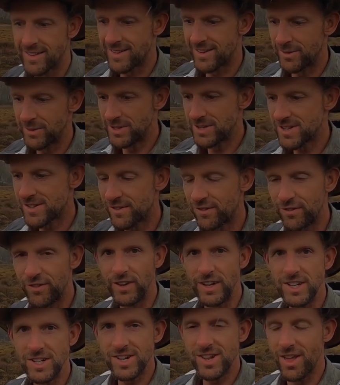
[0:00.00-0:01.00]
So we just
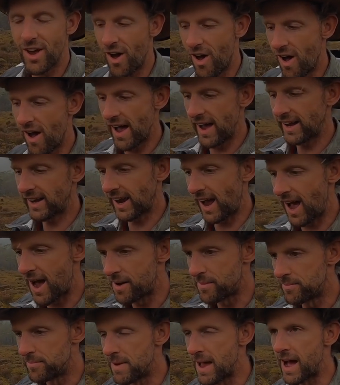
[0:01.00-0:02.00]
finished the hike
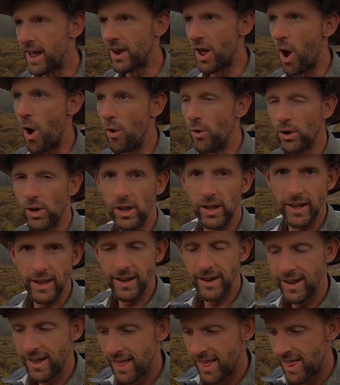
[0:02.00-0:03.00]
up Mount
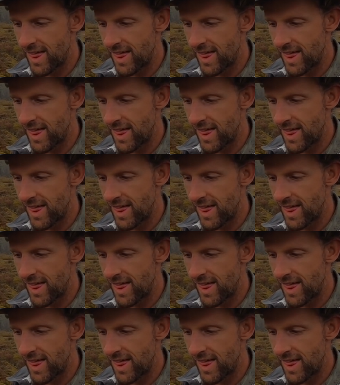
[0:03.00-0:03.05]
Oakley,